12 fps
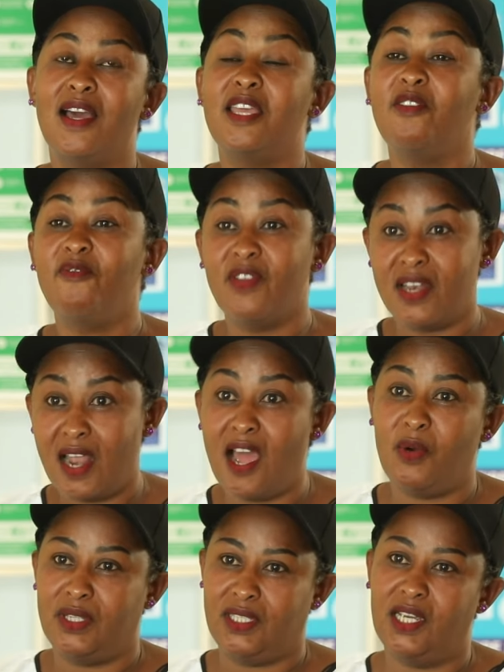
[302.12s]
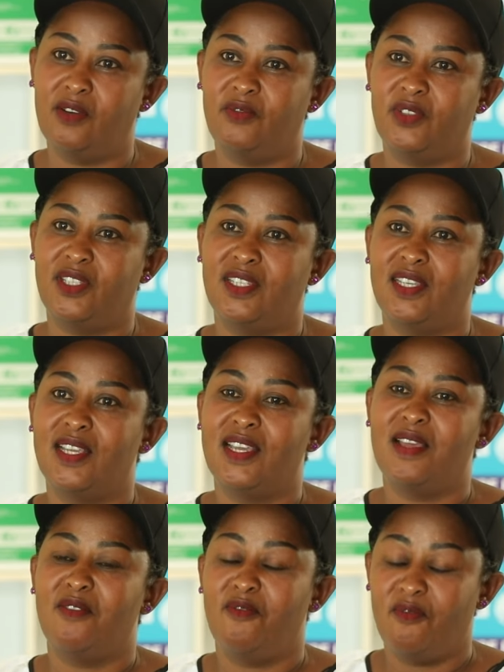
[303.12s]
even ourselves.
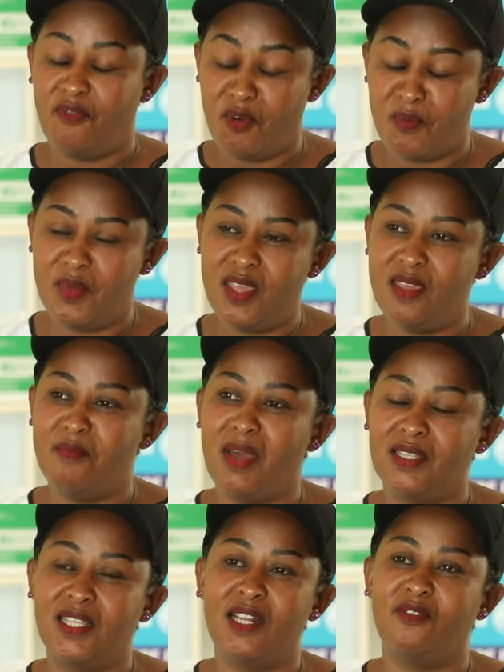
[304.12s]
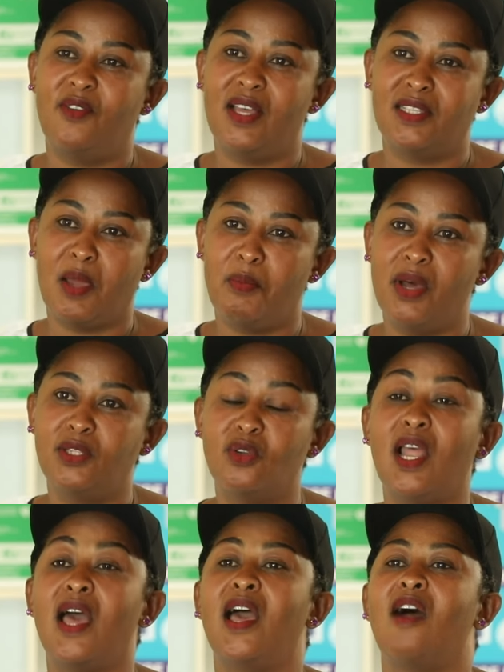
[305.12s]
For me, myself as a
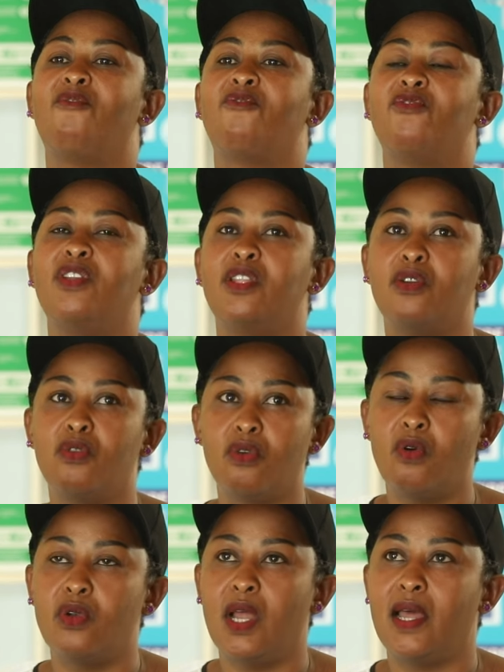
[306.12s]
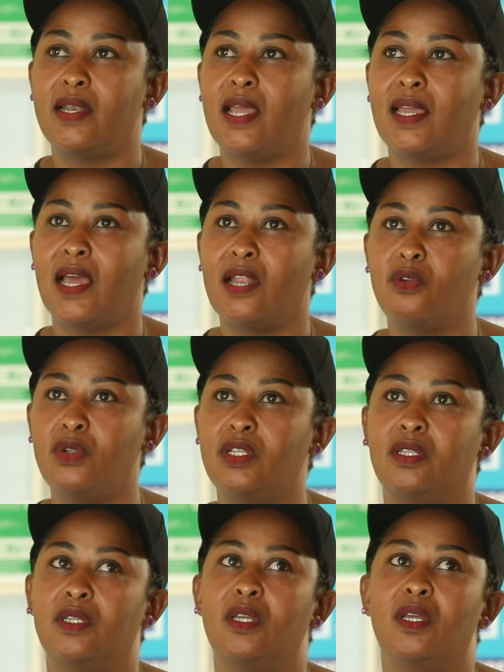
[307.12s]
person, I have really grown, and I cannot
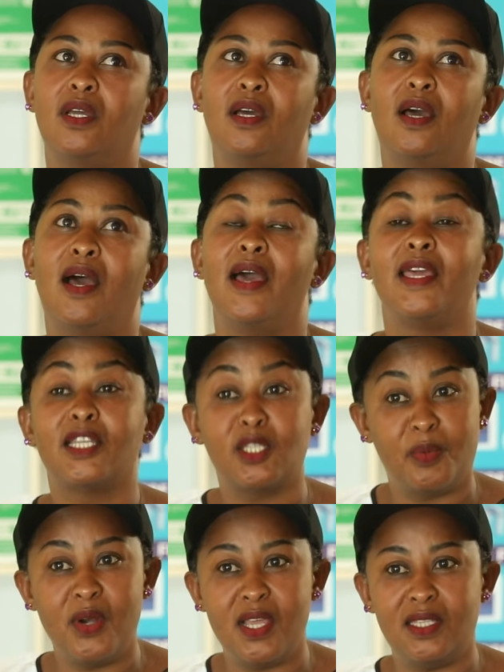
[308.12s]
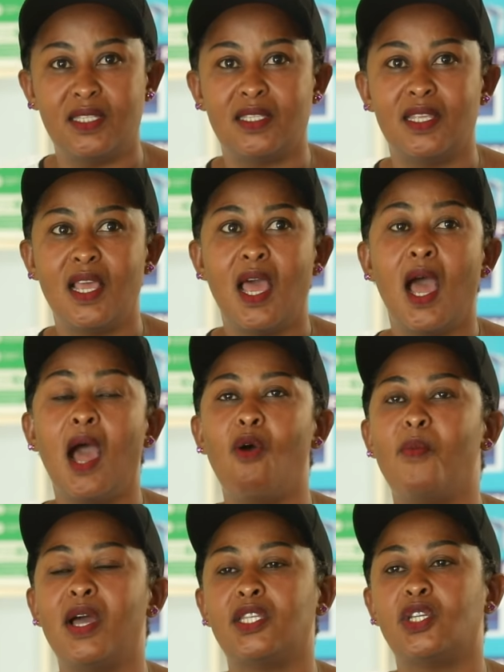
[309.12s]
express how
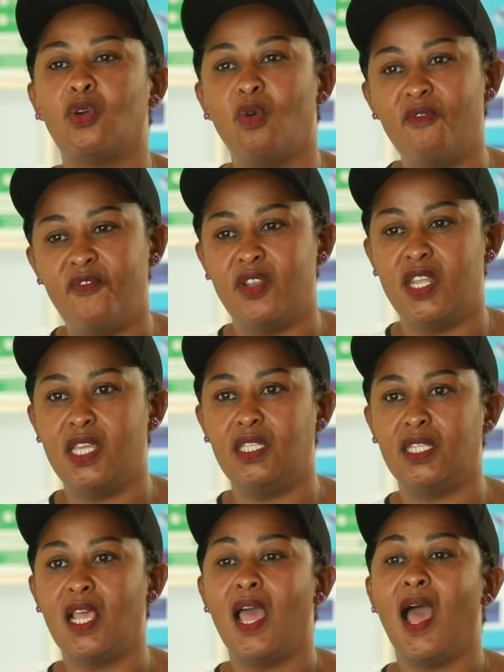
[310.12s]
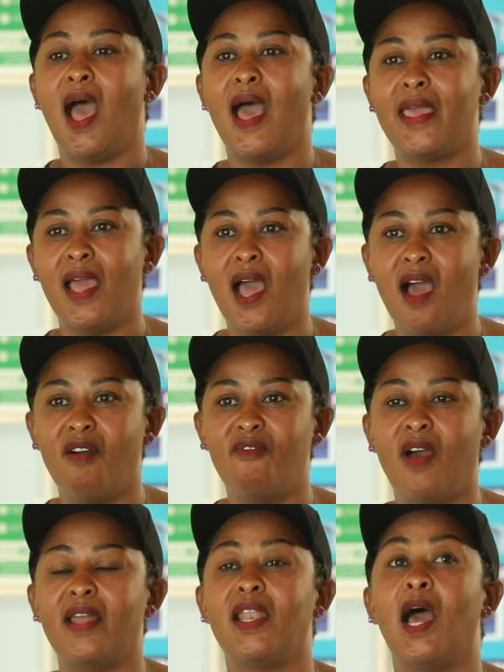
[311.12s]
much confidence I
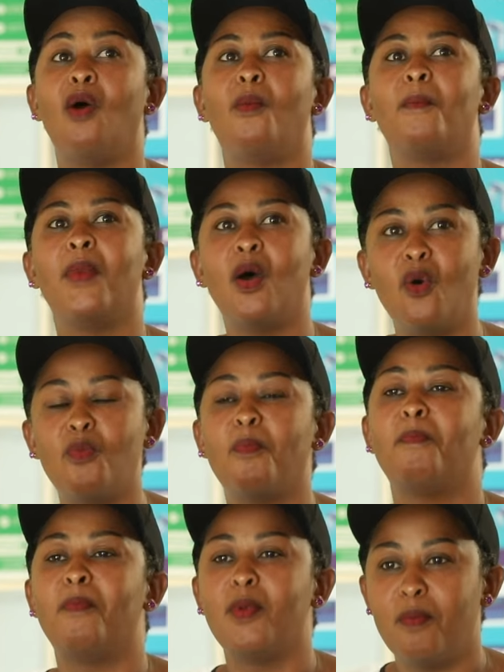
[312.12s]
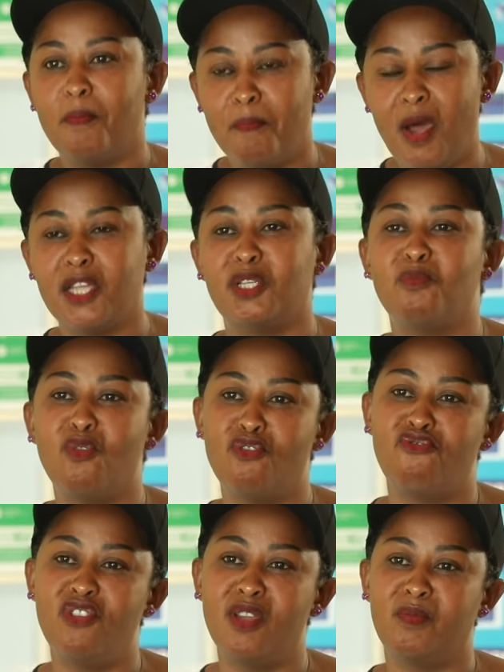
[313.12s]
have and how much more
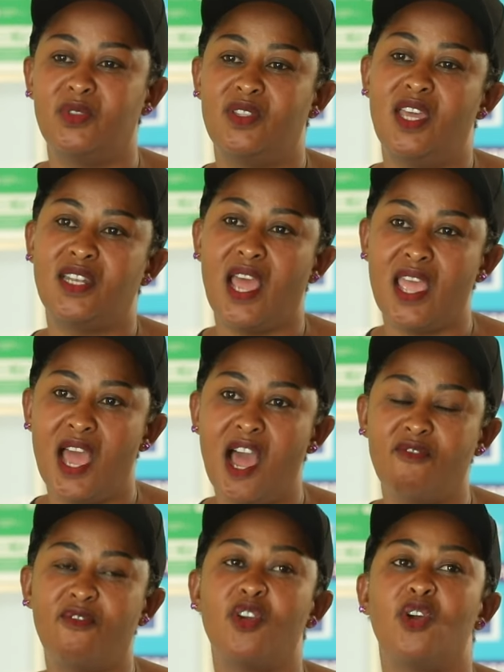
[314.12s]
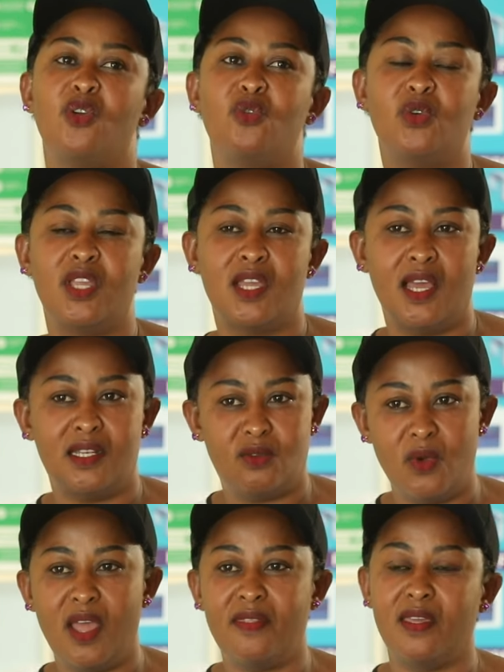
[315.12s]
dreams that I have looking at
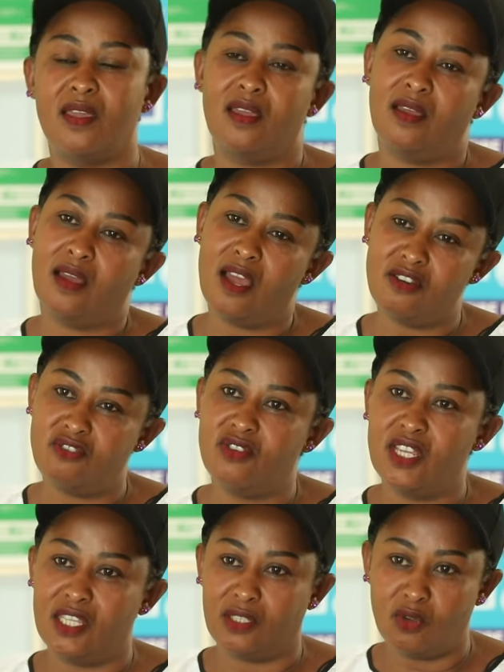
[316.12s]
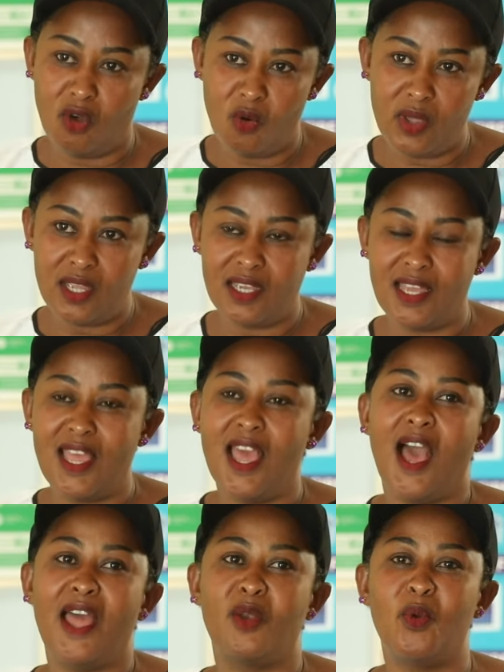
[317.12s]
where the country is going
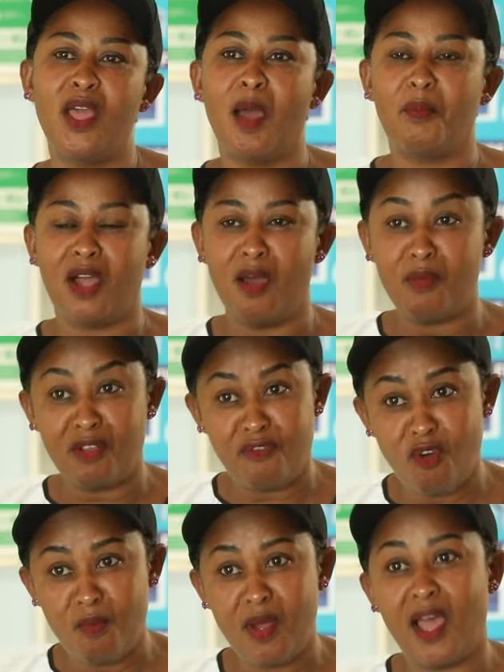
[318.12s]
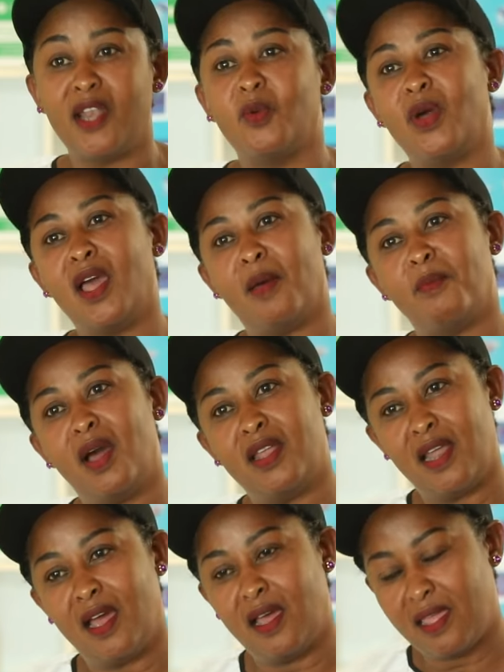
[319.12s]
and where I'm coming from and where
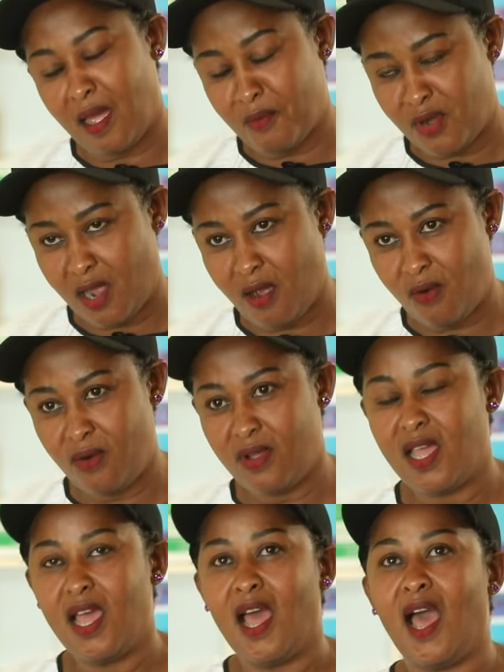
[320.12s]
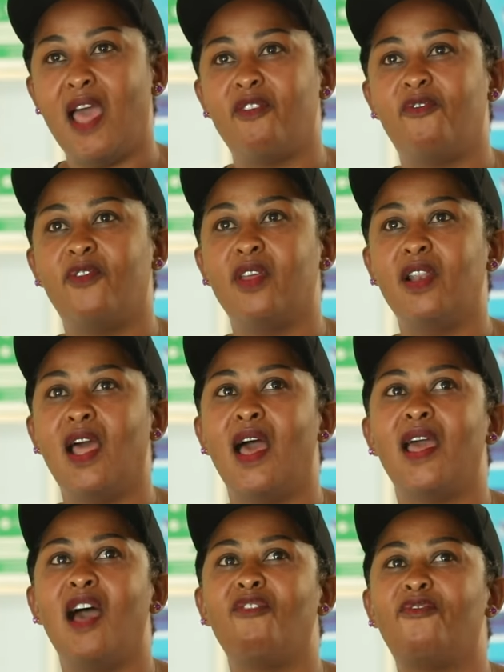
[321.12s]
I am now. I feel I
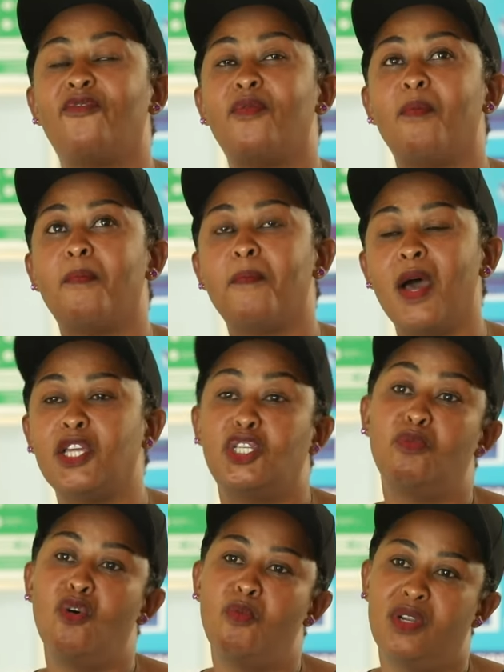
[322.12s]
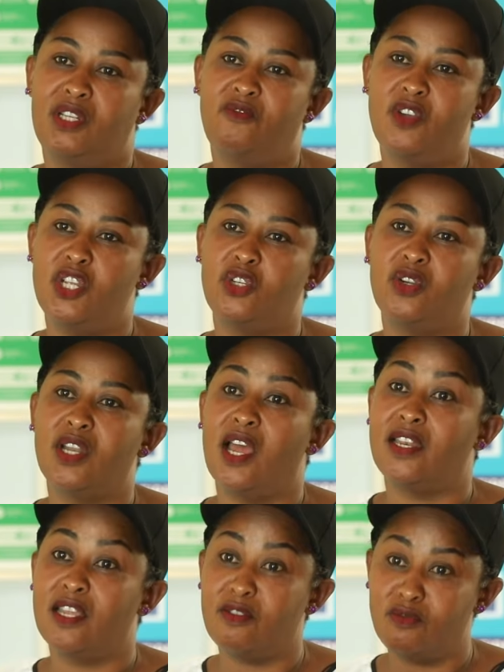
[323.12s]
have much more motivation
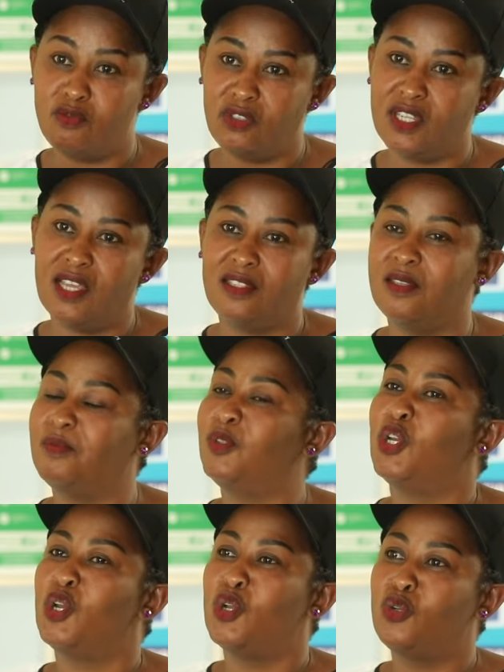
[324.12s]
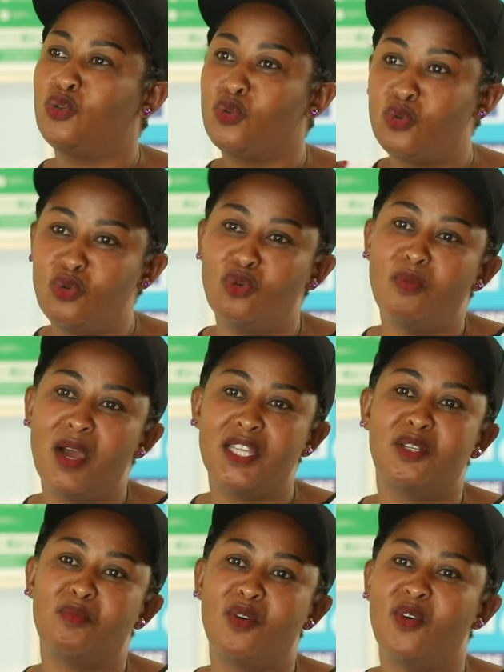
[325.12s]
and enthusiasm to do
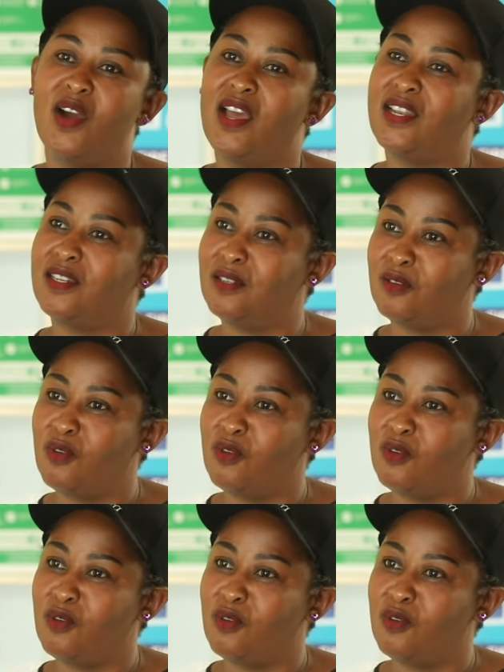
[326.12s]
much more and